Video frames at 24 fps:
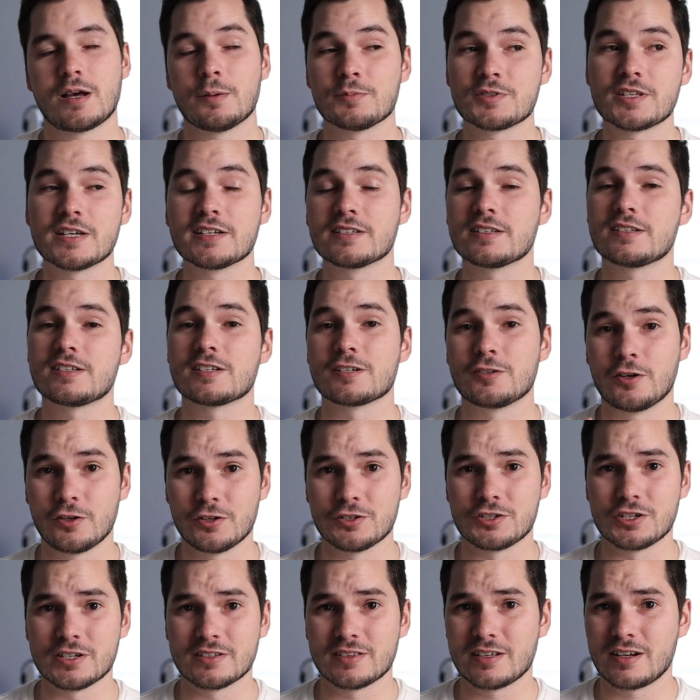I'm saying this
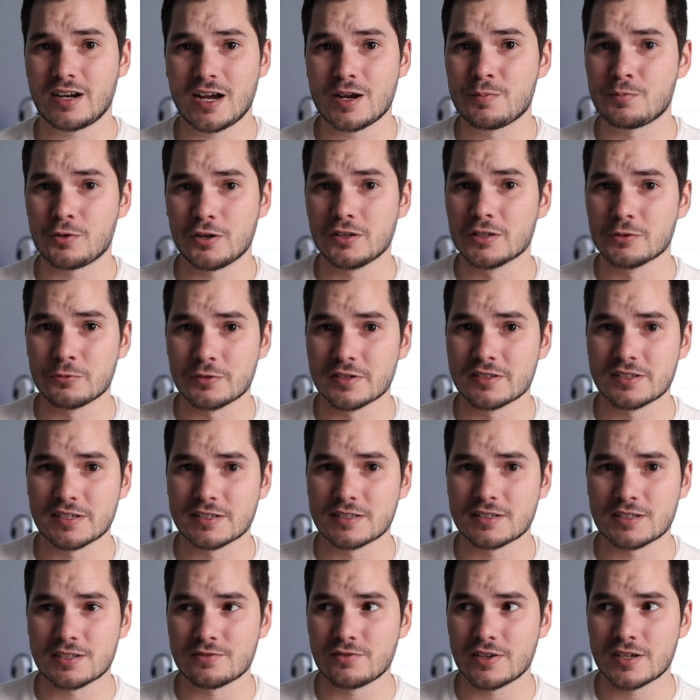acknowledging that I probably wouldn't take
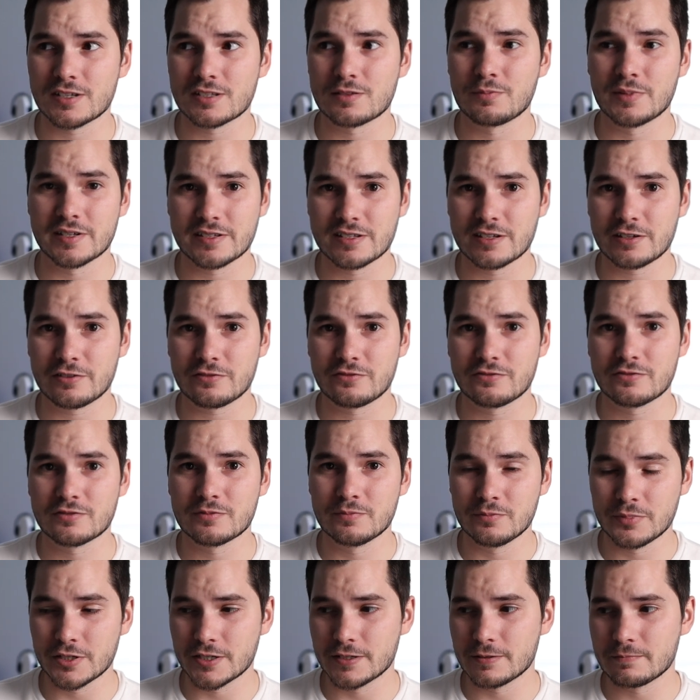this advice myself,
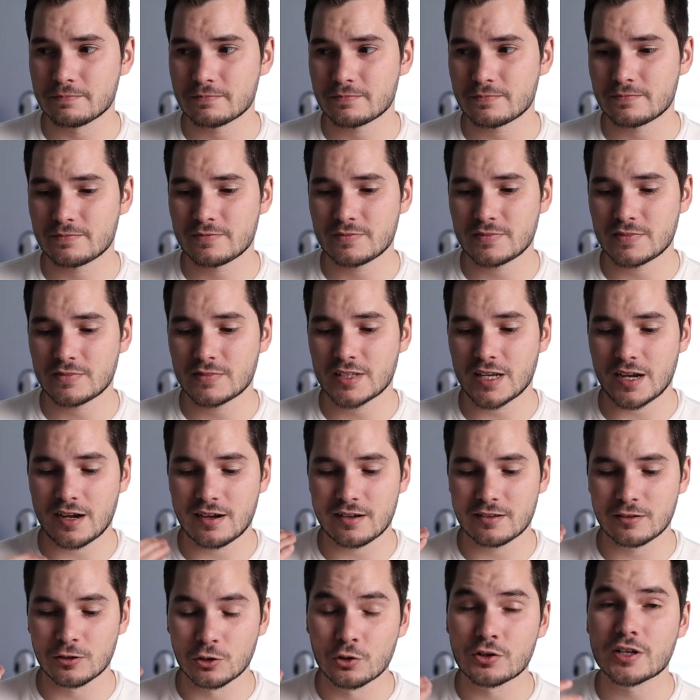but
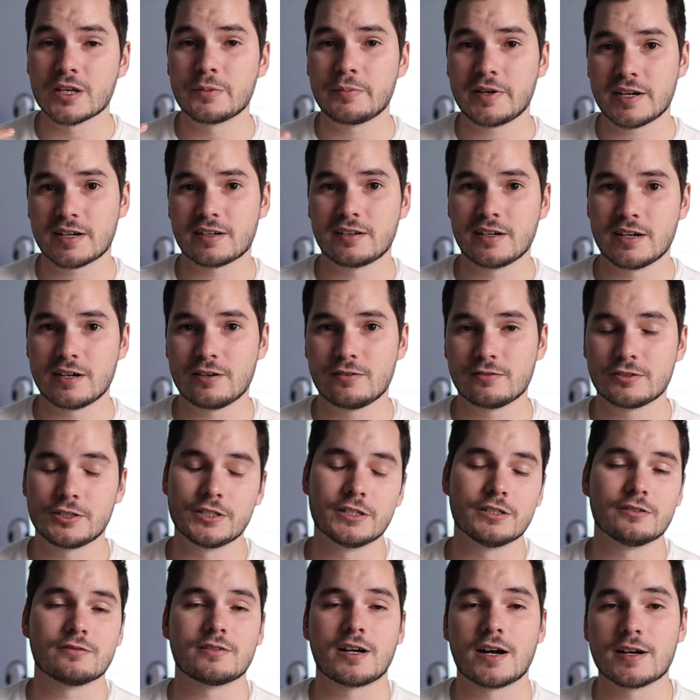looking back now, you
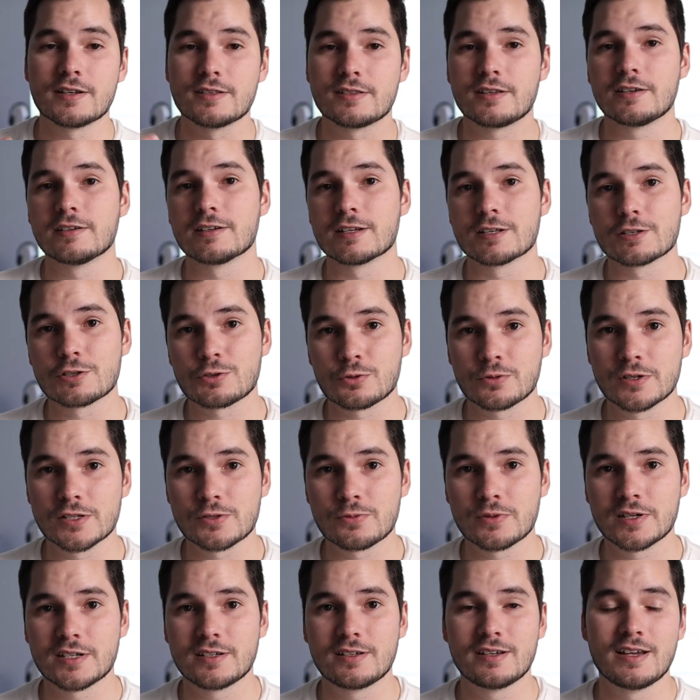know, hindsight is
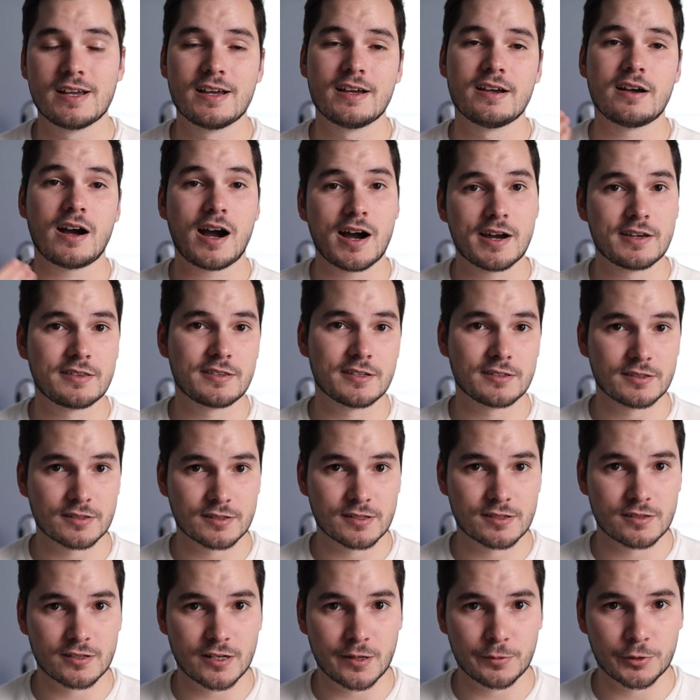2020. I think
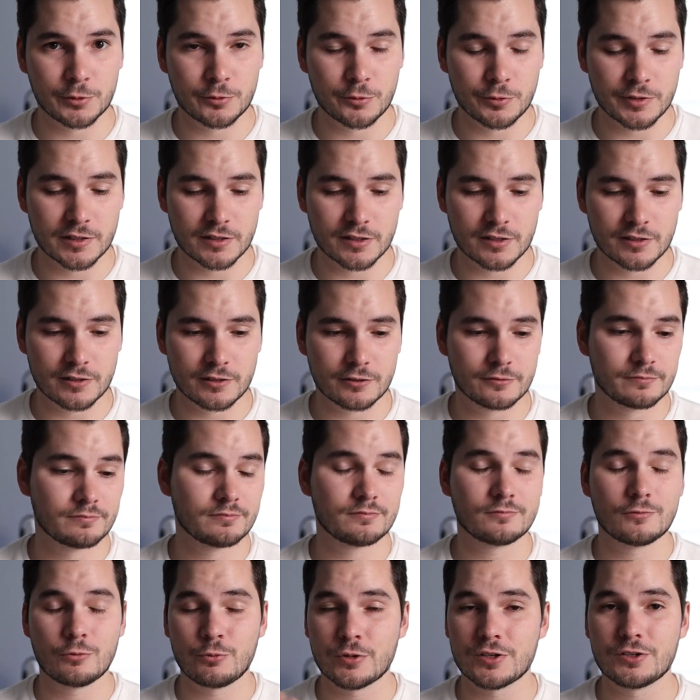this is the optimal way to go.
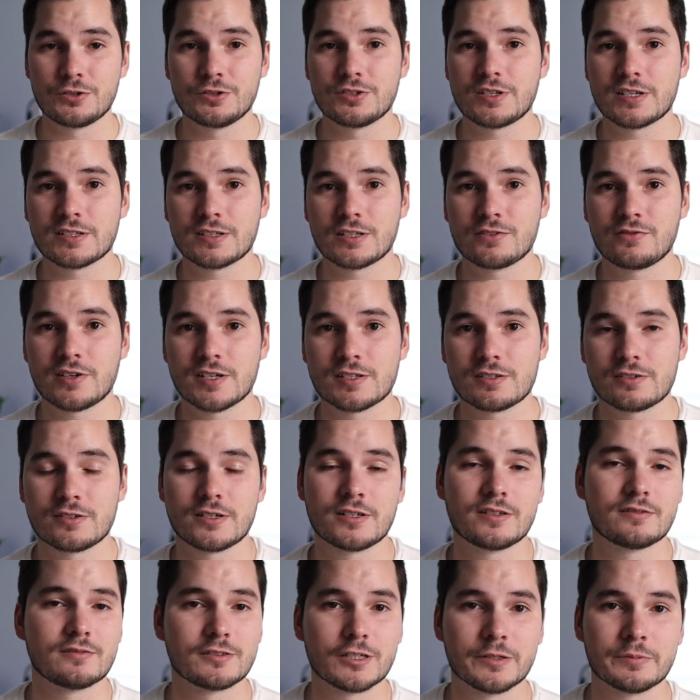Whether you take the advice or
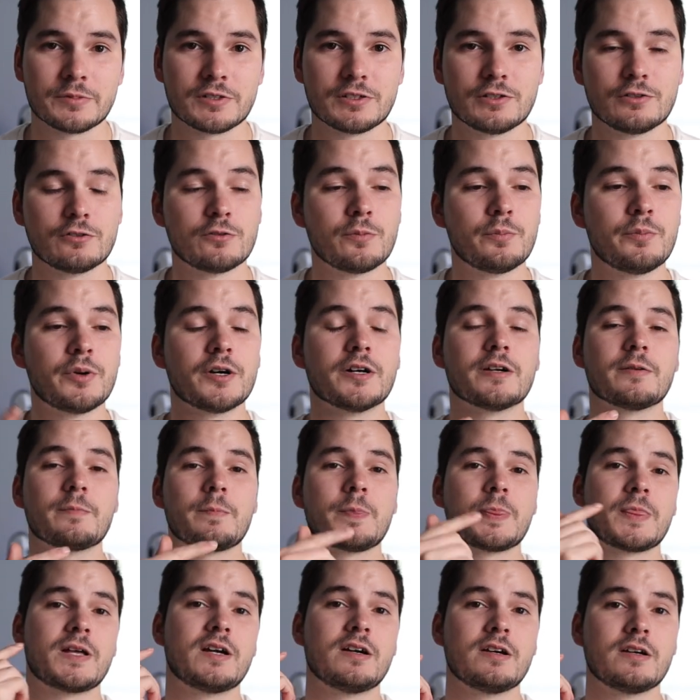not, up to you.
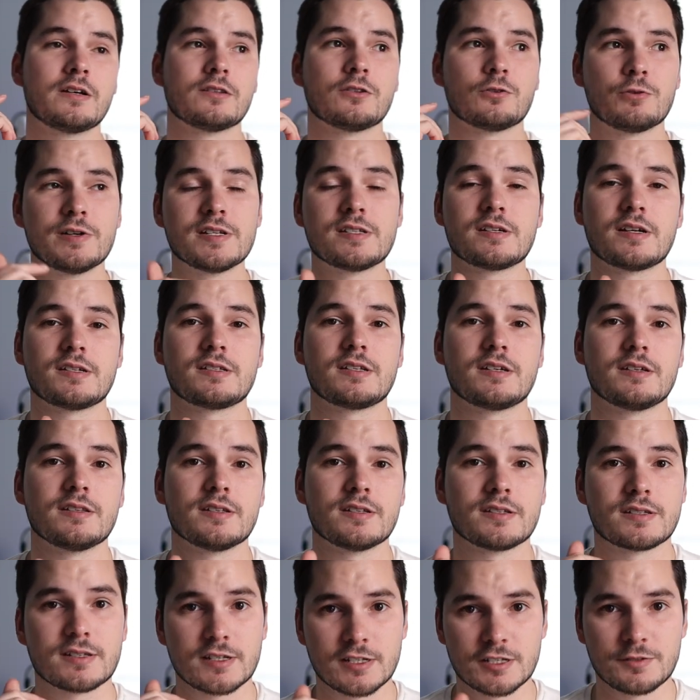But the reason I say
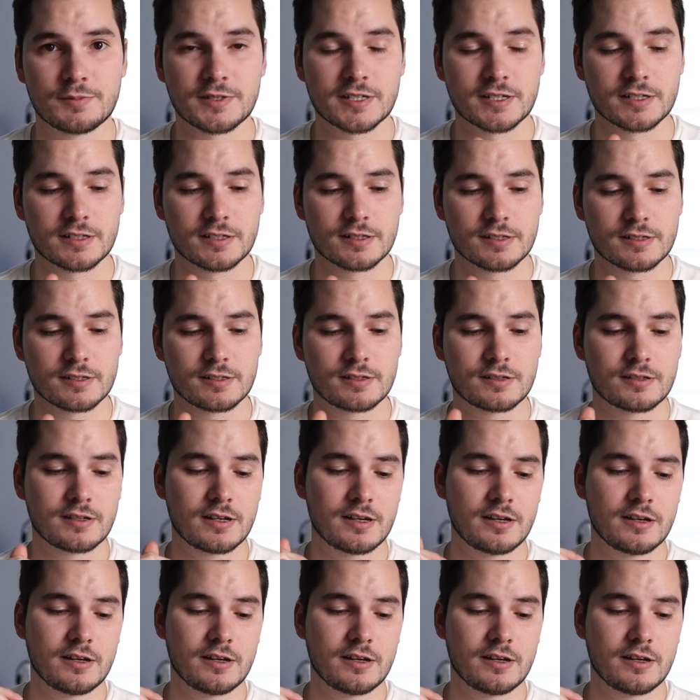this is because